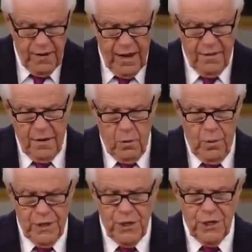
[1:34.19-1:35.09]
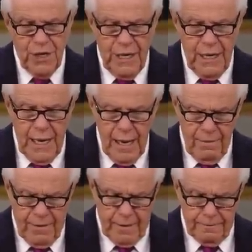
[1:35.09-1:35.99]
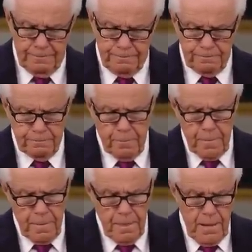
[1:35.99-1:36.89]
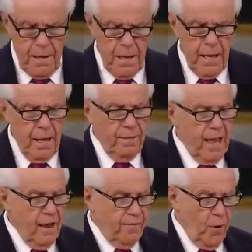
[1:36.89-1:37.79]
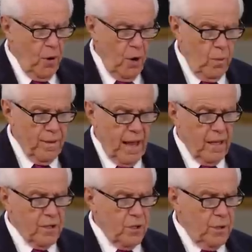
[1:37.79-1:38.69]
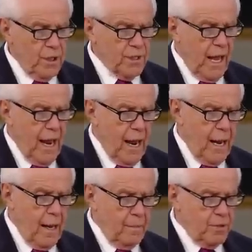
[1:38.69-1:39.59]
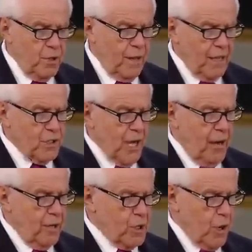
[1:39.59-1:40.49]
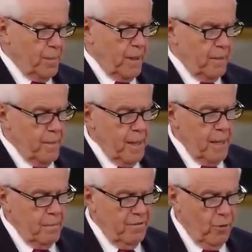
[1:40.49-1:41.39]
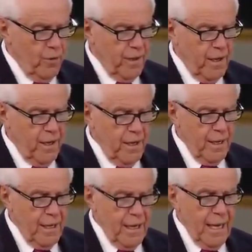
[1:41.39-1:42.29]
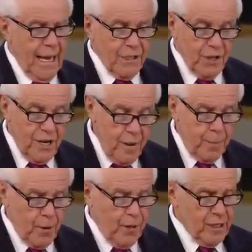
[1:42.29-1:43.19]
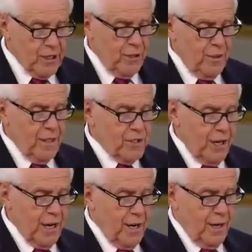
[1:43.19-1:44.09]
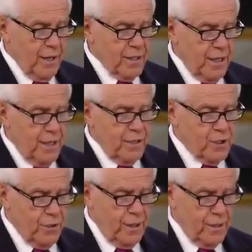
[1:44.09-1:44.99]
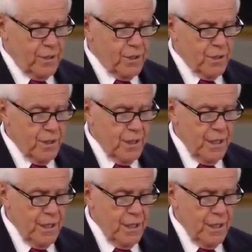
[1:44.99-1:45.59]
Father which is in heaven. Therefore, when thou doest thy alms, do not sound a trumpet before thee, as the hypocrites do in the synagogues and in the streets,